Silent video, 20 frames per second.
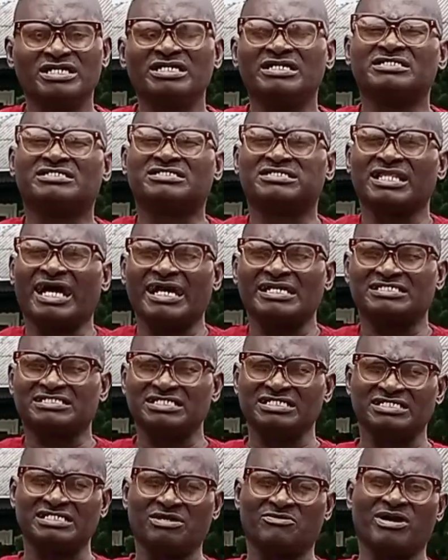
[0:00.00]
It
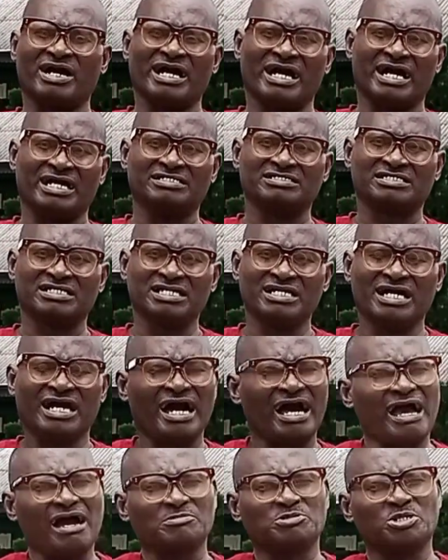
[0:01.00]
lies in our hands.
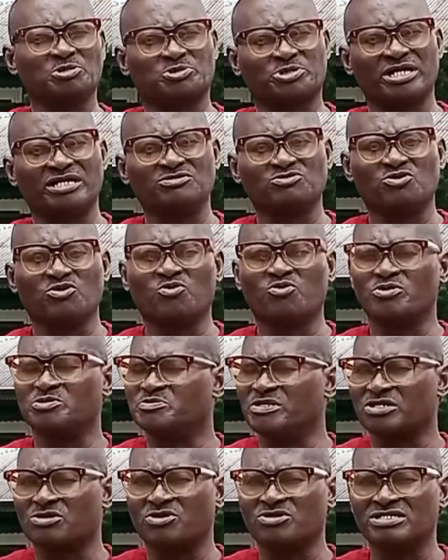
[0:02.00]
I have a friend who
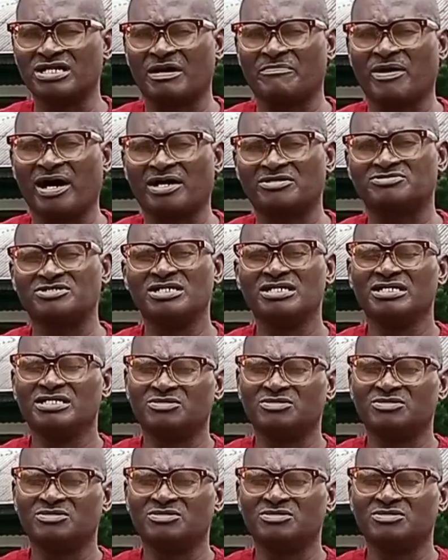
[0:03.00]
we've been going about